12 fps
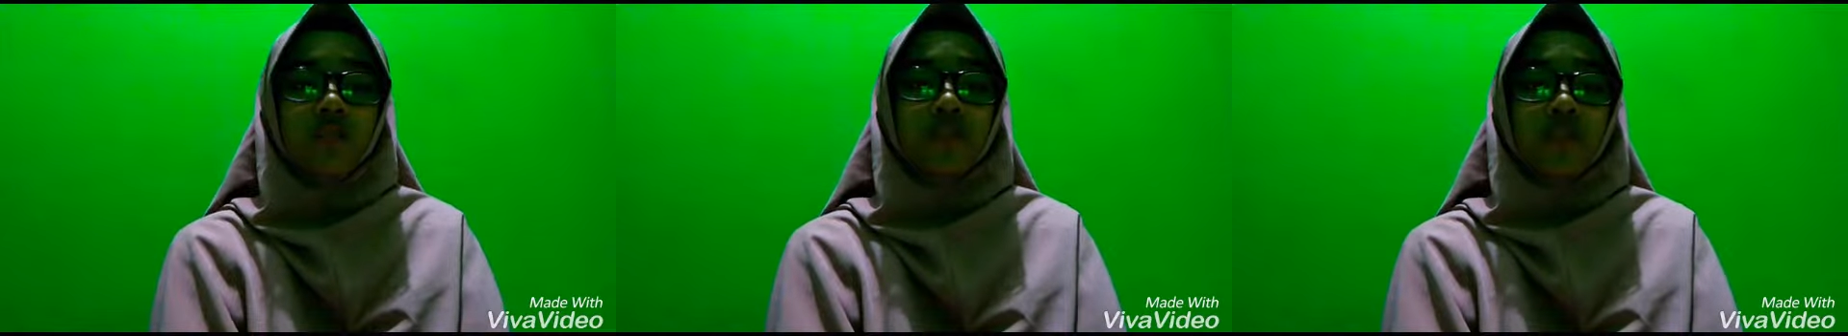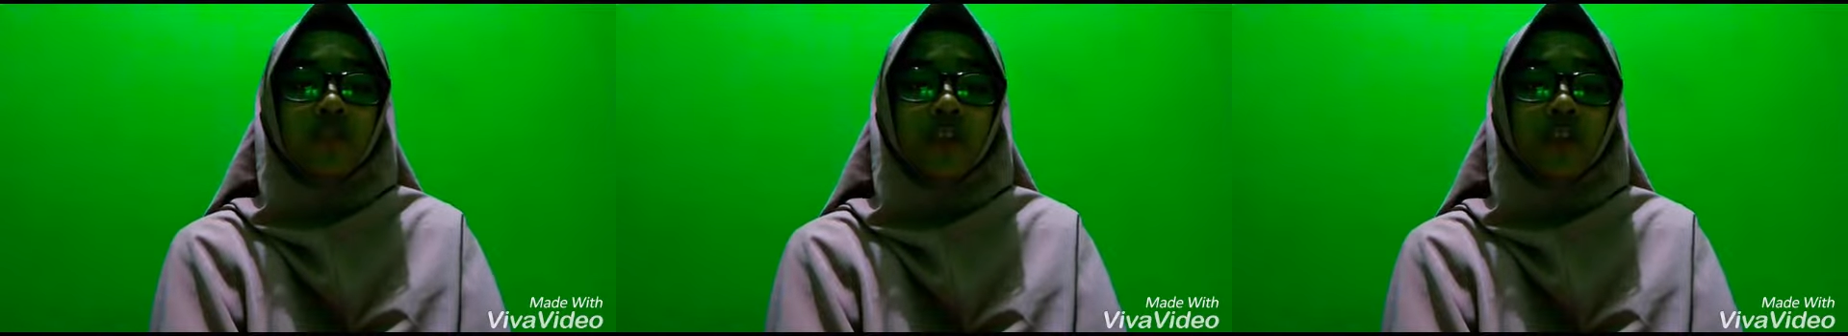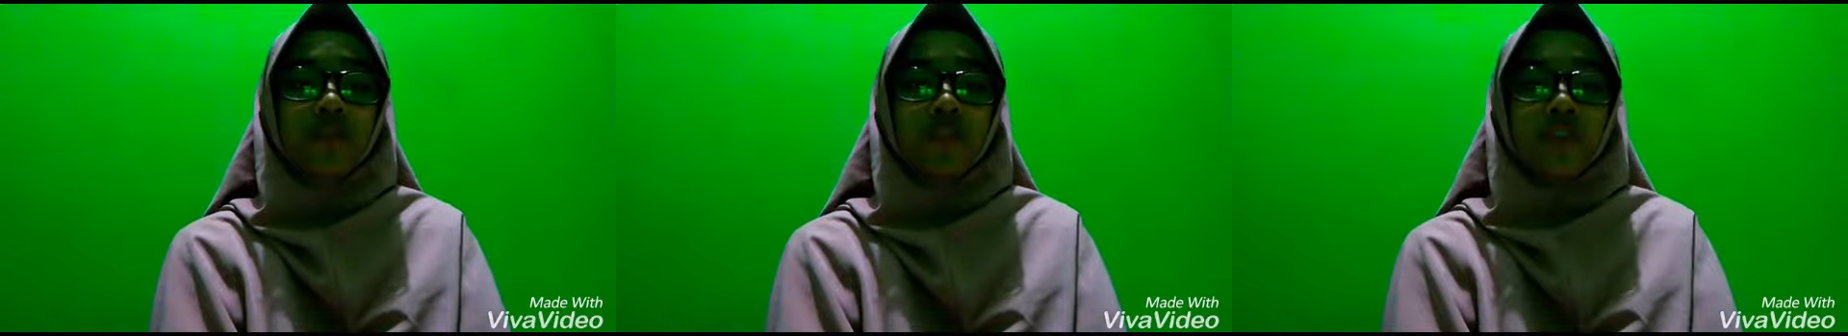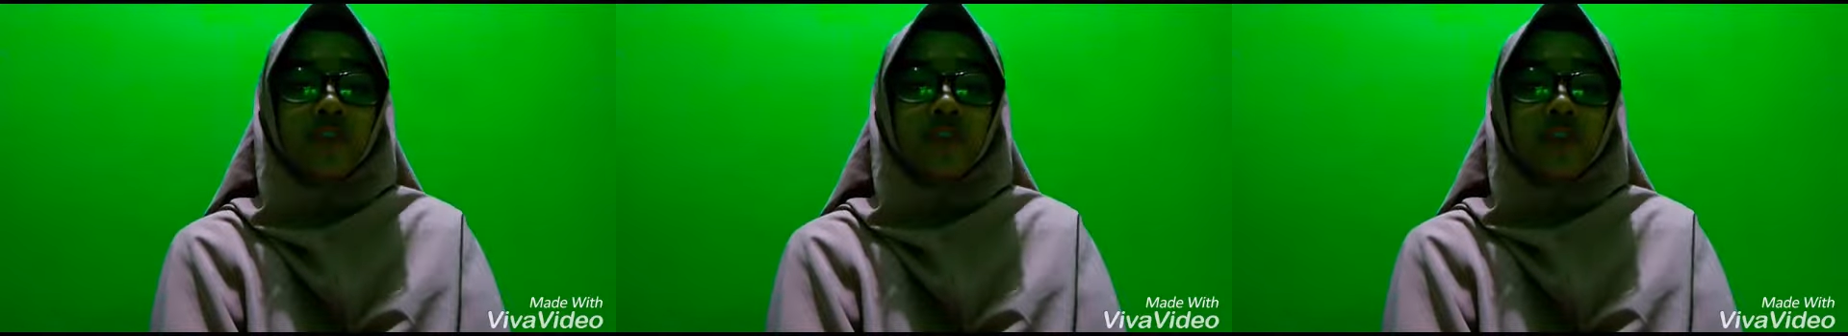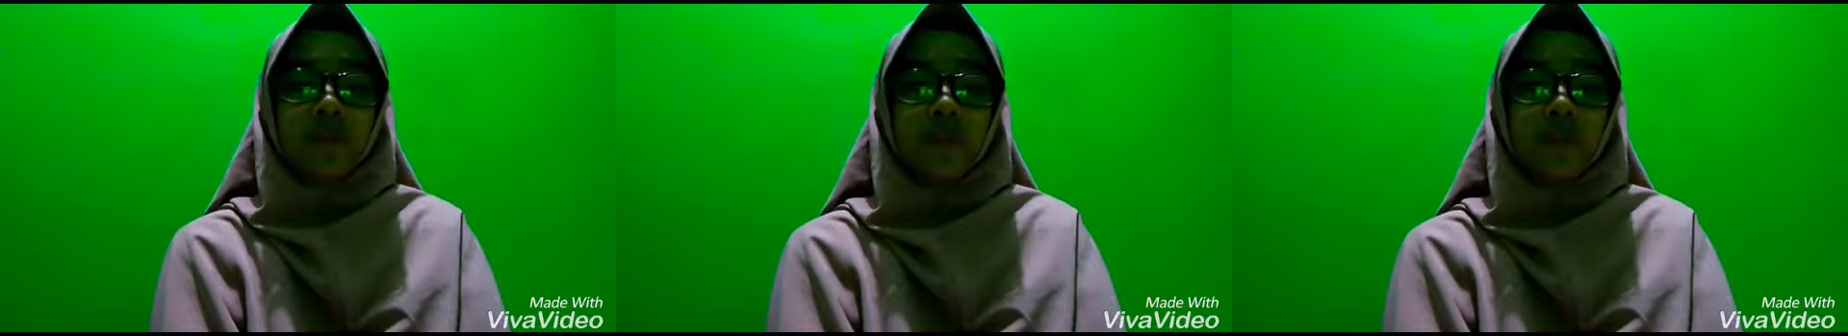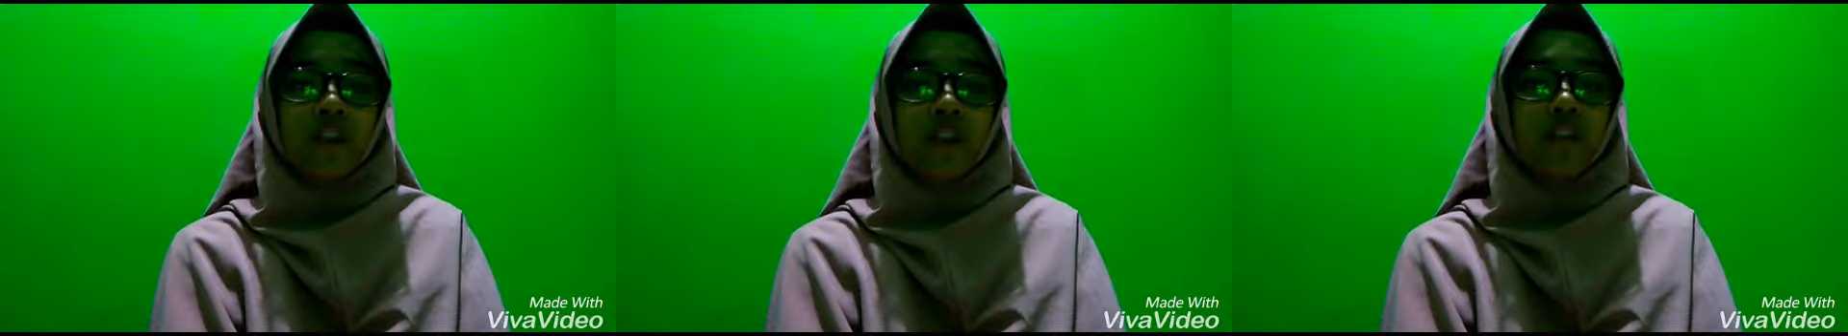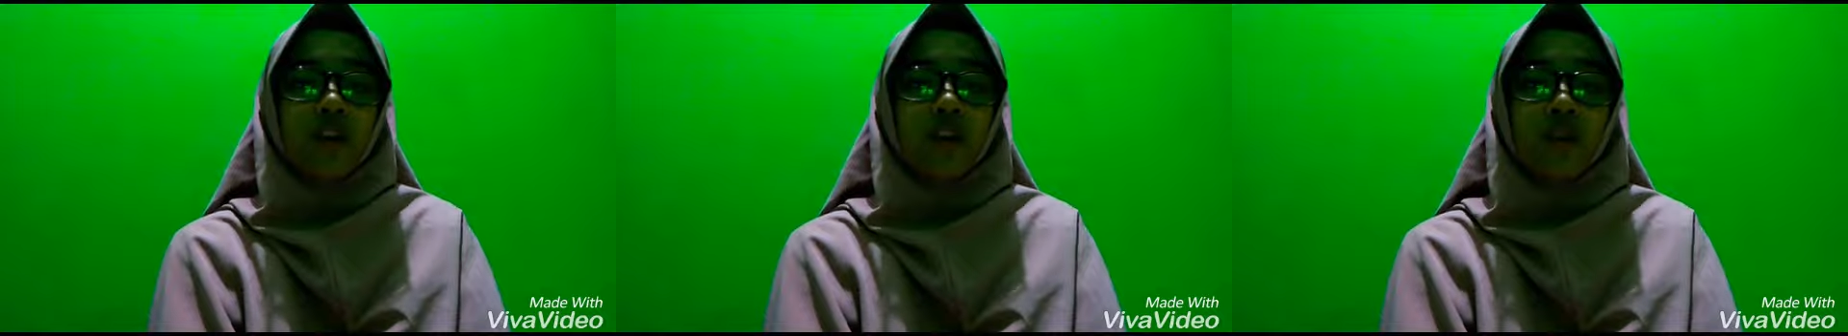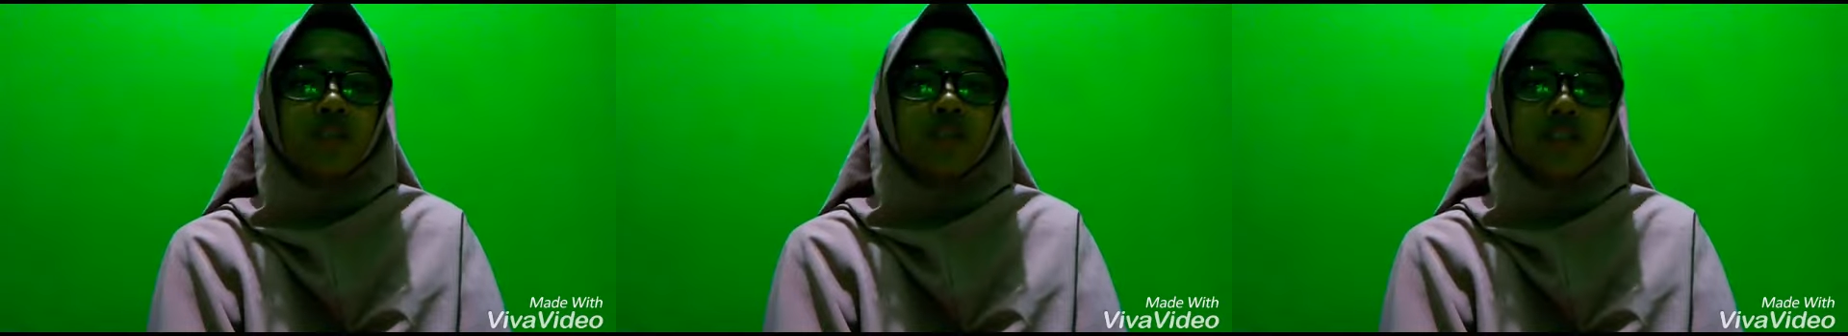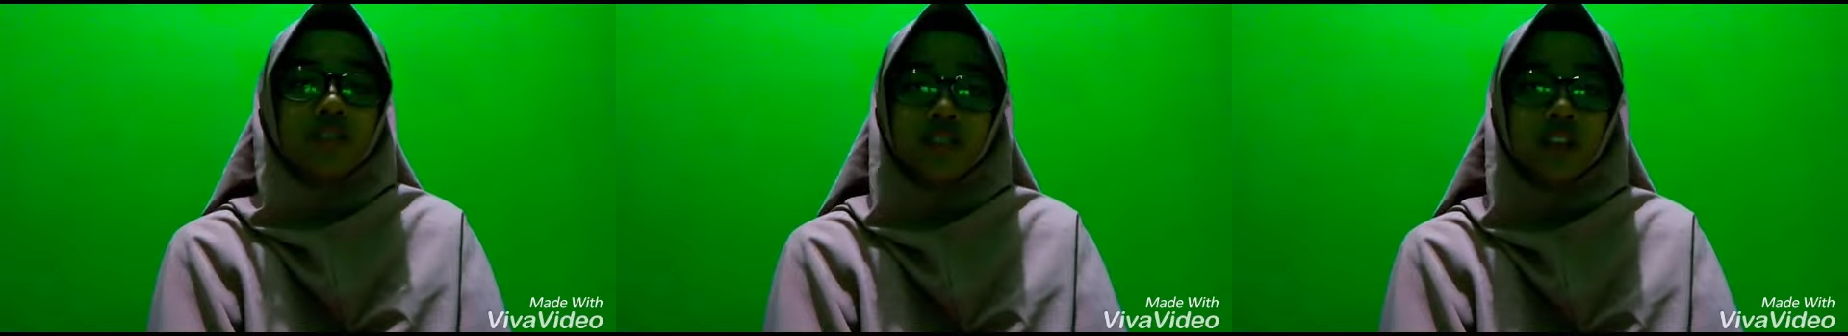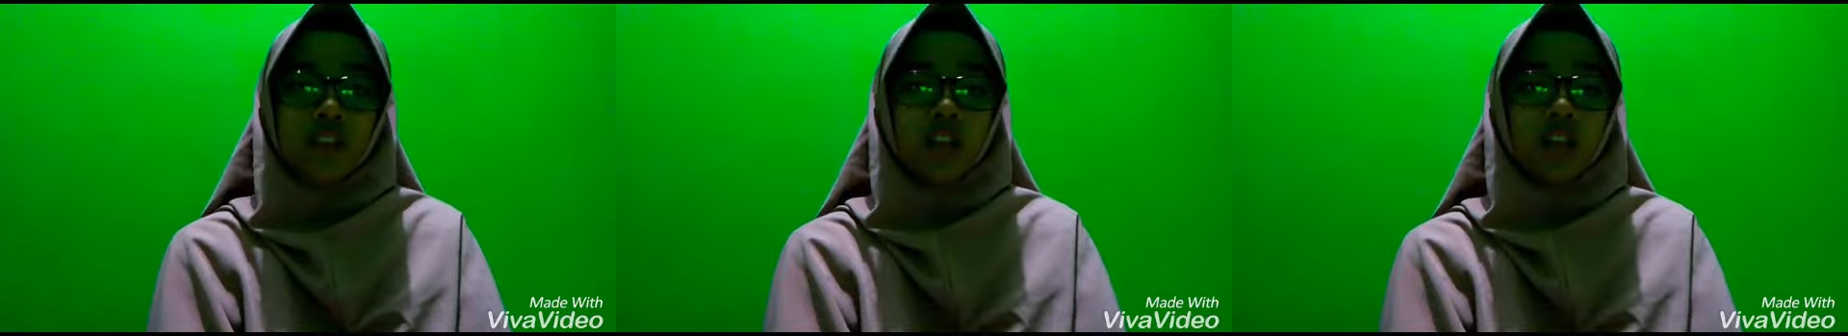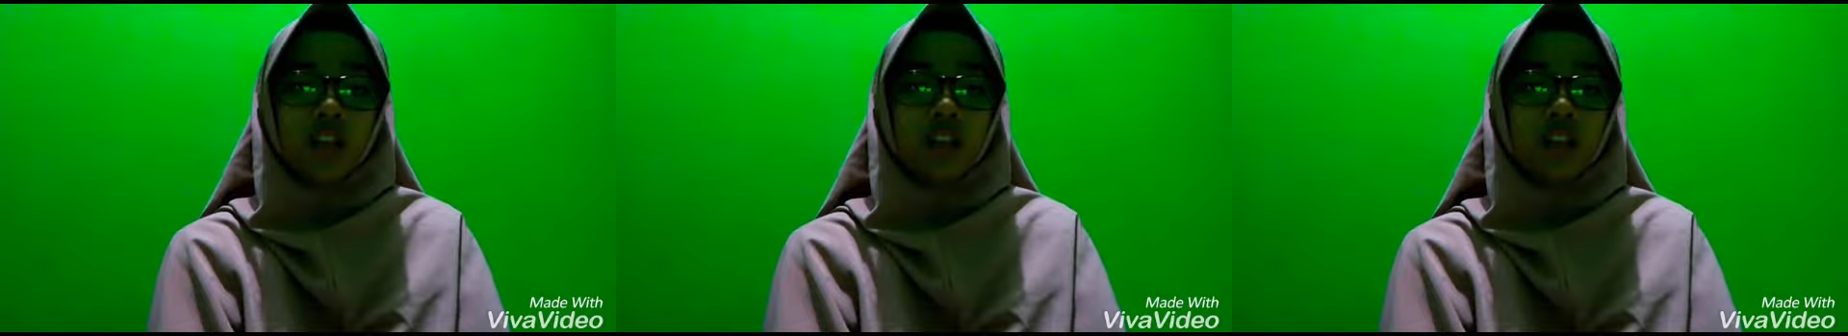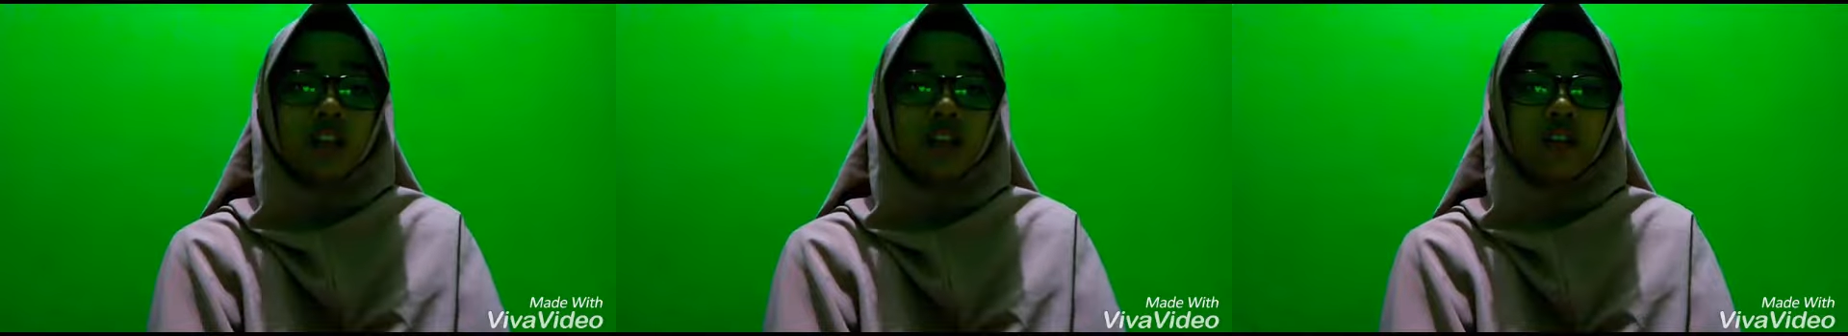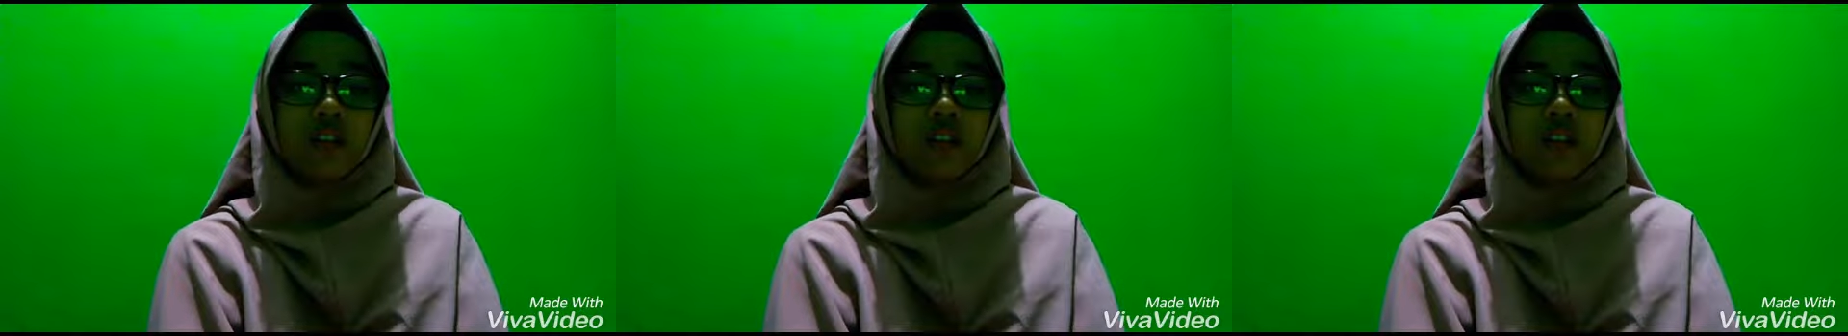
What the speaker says: With the rifle in the middle of the city.